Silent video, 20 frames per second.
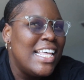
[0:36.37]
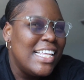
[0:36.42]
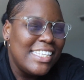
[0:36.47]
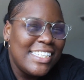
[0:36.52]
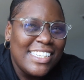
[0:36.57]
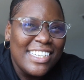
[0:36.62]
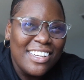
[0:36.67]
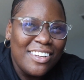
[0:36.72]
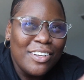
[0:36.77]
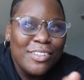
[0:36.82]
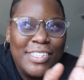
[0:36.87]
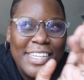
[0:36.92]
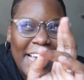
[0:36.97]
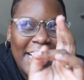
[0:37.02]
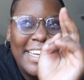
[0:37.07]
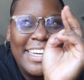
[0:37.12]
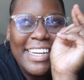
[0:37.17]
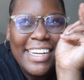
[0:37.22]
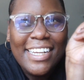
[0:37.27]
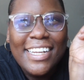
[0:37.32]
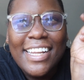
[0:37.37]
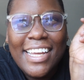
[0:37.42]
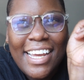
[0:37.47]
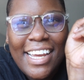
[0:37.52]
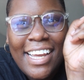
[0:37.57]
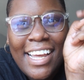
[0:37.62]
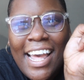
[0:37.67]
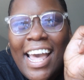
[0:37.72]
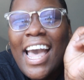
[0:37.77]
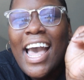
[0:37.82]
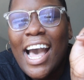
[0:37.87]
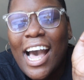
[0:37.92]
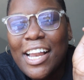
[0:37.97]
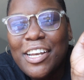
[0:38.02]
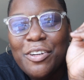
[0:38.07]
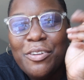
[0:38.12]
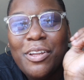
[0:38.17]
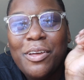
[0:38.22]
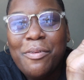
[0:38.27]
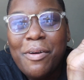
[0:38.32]
still technically a
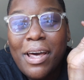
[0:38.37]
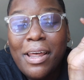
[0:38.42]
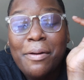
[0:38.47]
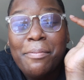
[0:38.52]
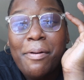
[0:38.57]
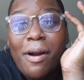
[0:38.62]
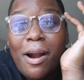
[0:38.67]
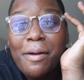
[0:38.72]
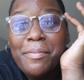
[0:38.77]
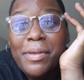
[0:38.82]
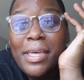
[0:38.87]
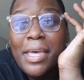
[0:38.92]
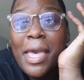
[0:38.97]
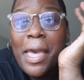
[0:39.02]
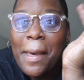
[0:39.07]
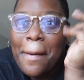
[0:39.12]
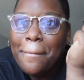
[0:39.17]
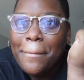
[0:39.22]
newlywed apartment,